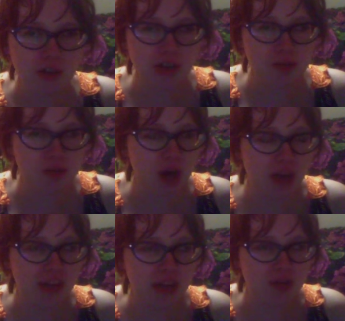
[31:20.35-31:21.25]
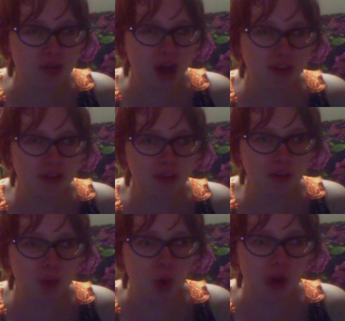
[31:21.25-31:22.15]
that it's got that it's gotten to the
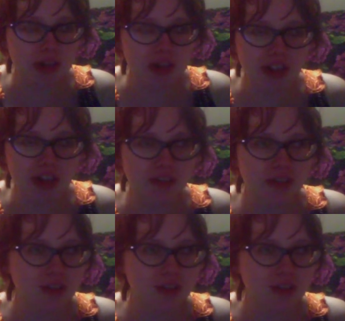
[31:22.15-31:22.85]
point that